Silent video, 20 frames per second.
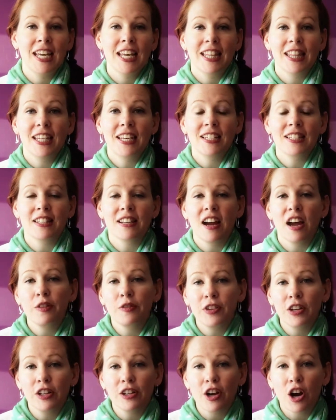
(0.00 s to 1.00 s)
things that I
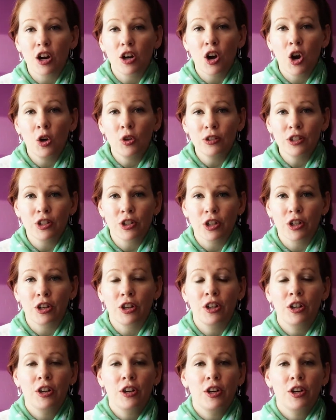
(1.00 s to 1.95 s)
feel in our culture